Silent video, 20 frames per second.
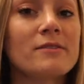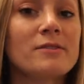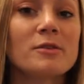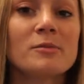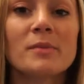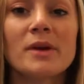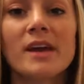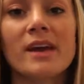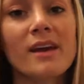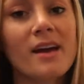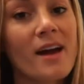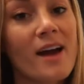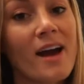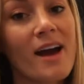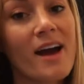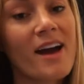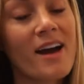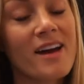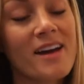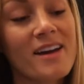for me,
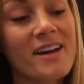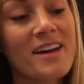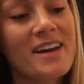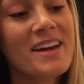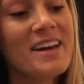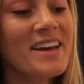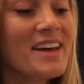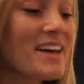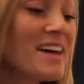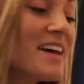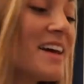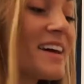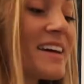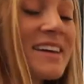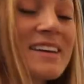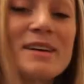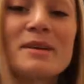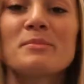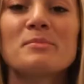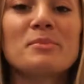I
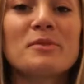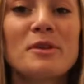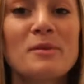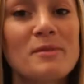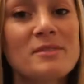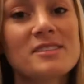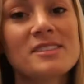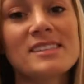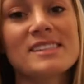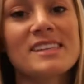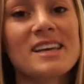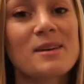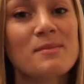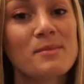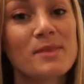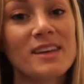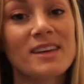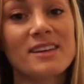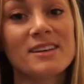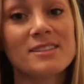get pretty much the same
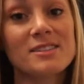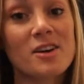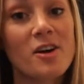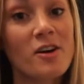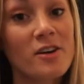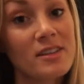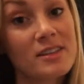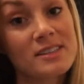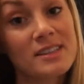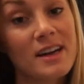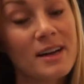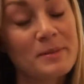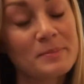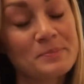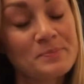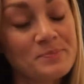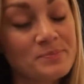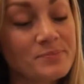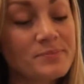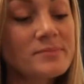things all the time.
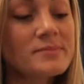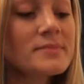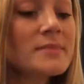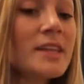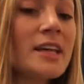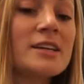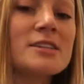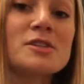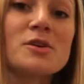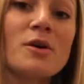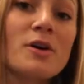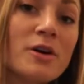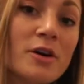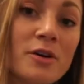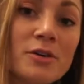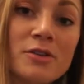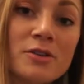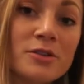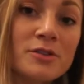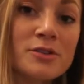So I'll go
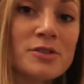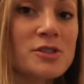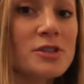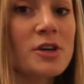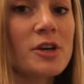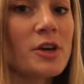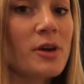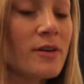through and show you